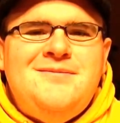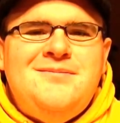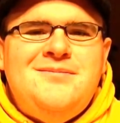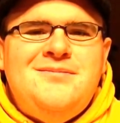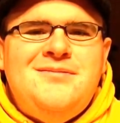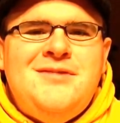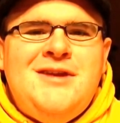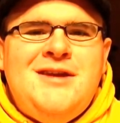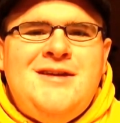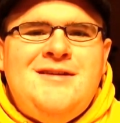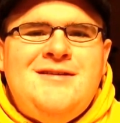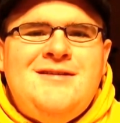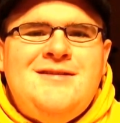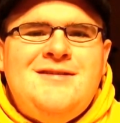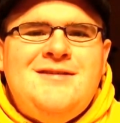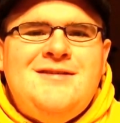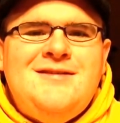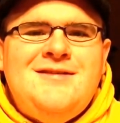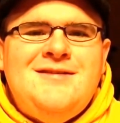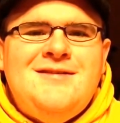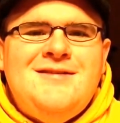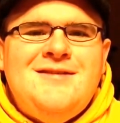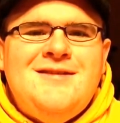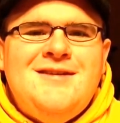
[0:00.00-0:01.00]

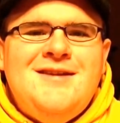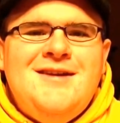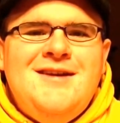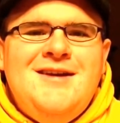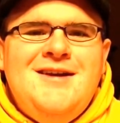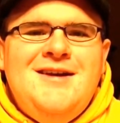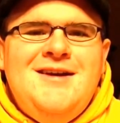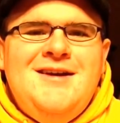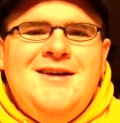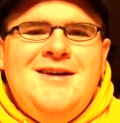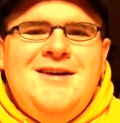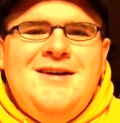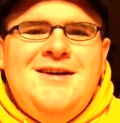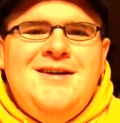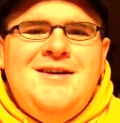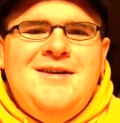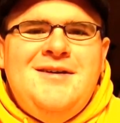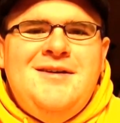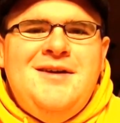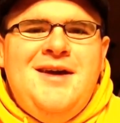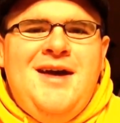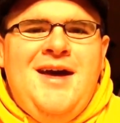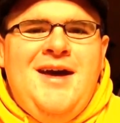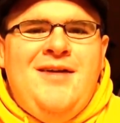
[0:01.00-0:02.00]
things,
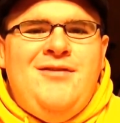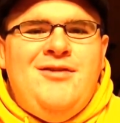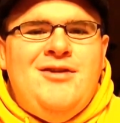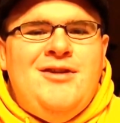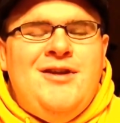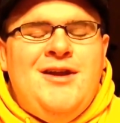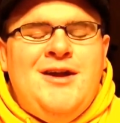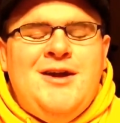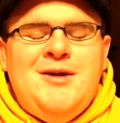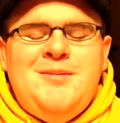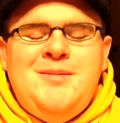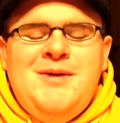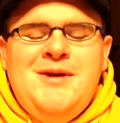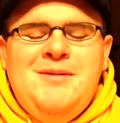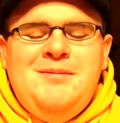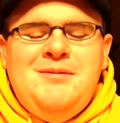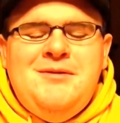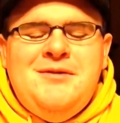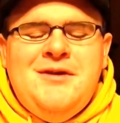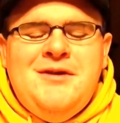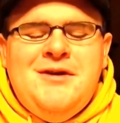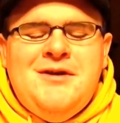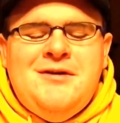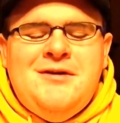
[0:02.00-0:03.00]
I have a lot of
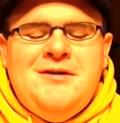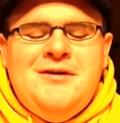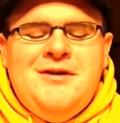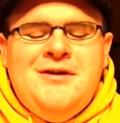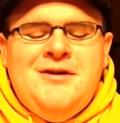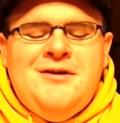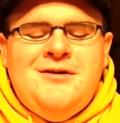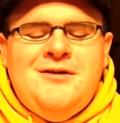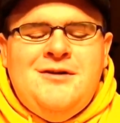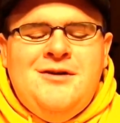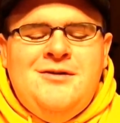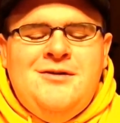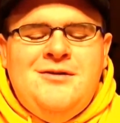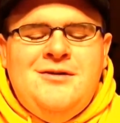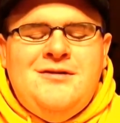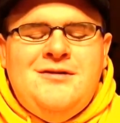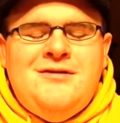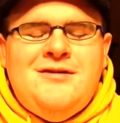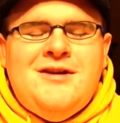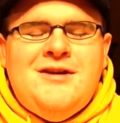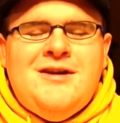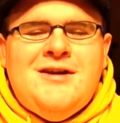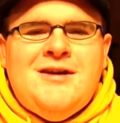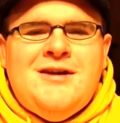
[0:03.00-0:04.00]
people that are
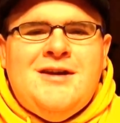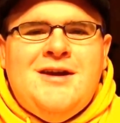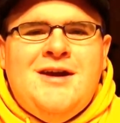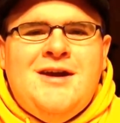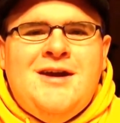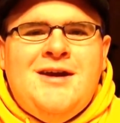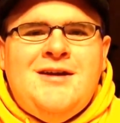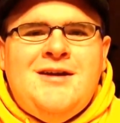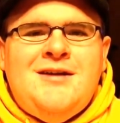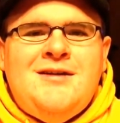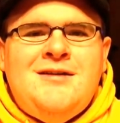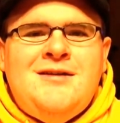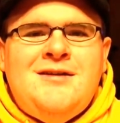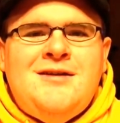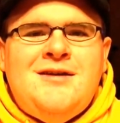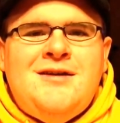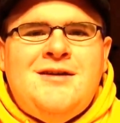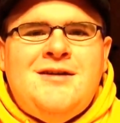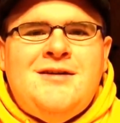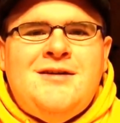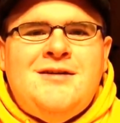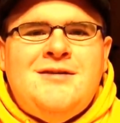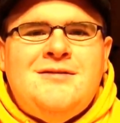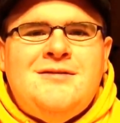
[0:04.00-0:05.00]
noticing, and